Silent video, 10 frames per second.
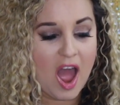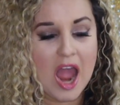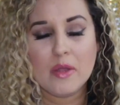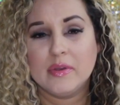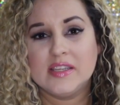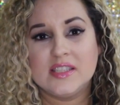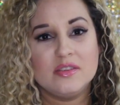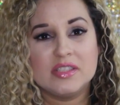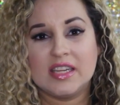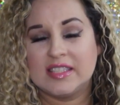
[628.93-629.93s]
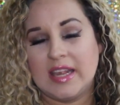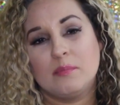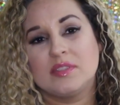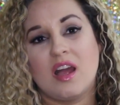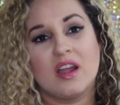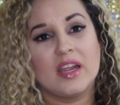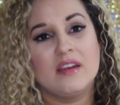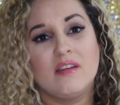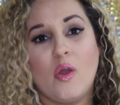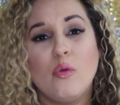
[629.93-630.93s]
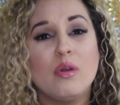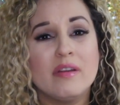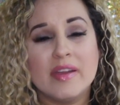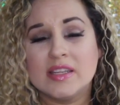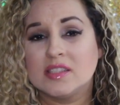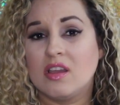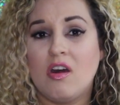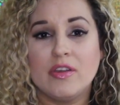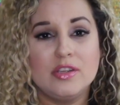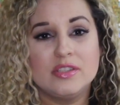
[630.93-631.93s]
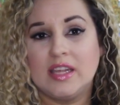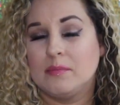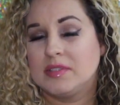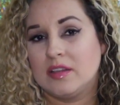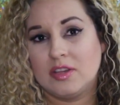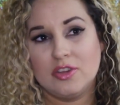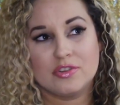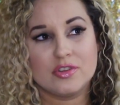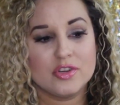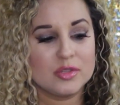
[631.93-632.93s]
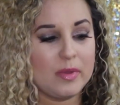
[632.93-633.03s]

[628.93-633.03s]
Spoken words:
I was using Samsung, and no offense to all you Samsung users,